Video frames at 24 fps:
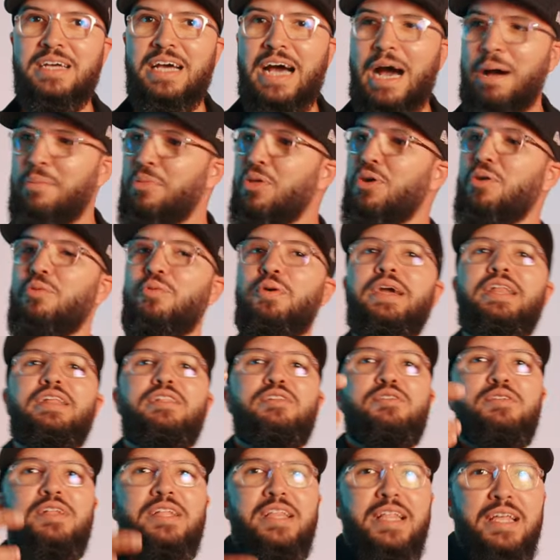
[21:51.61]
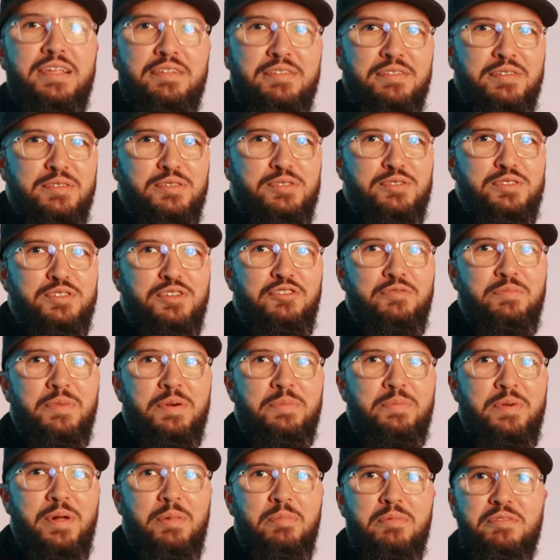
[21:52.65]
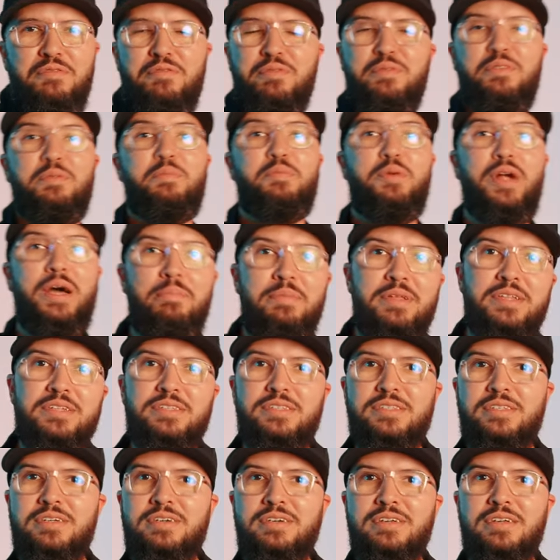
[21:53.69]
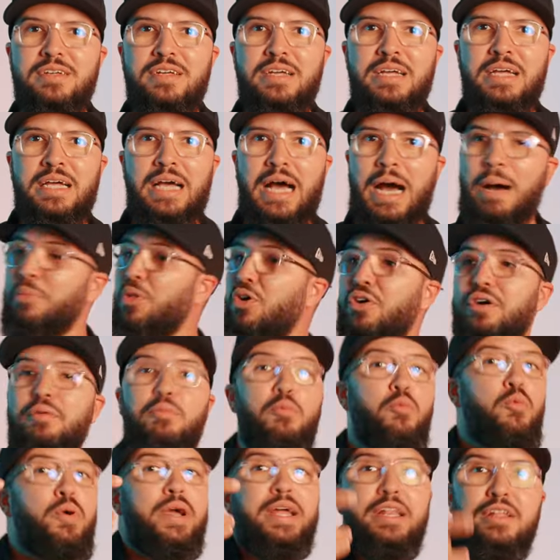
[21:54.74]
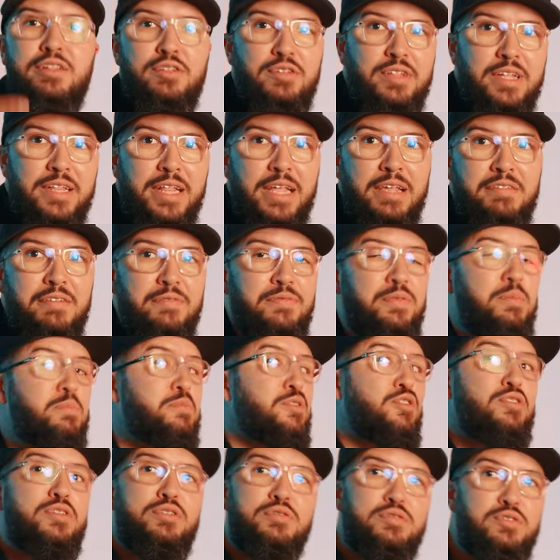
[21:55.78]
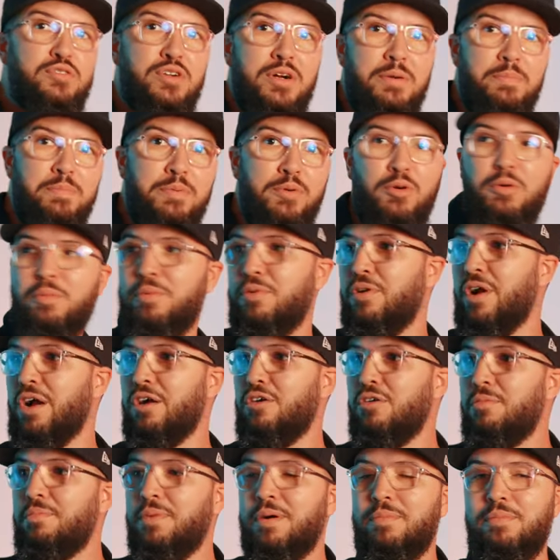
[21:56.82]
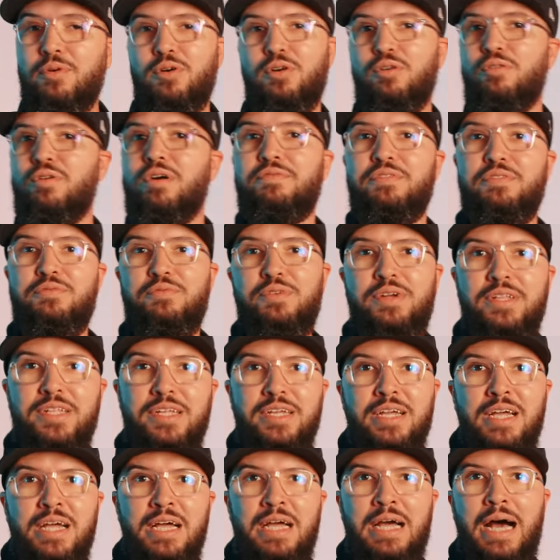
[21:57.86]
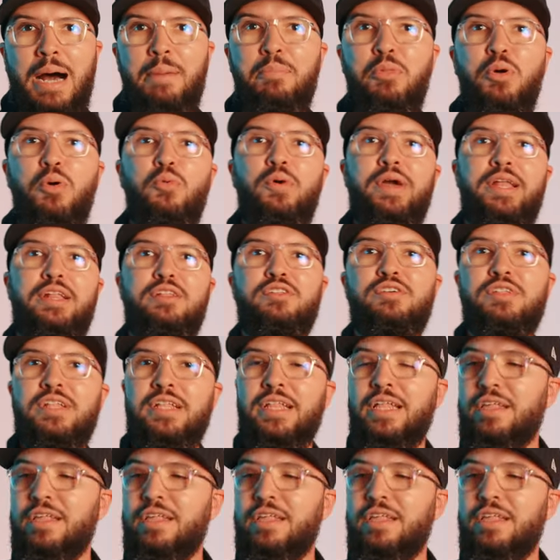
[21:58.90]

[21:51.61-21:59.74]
I'm not waiting on an answer to solve my problems from the prime minister. I'm not waiting on an answer from Donald Trump or Barack Obama or whoever's running. I'm not waiting on an